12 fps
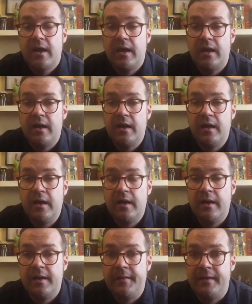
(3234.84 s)

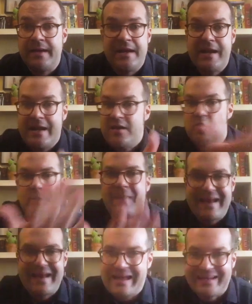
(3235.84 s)
uh, in, in your
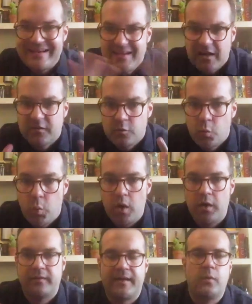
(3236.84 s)
Manhattan. It doesn't
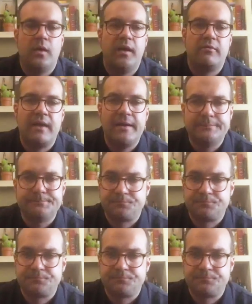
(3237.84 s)
work that way, right?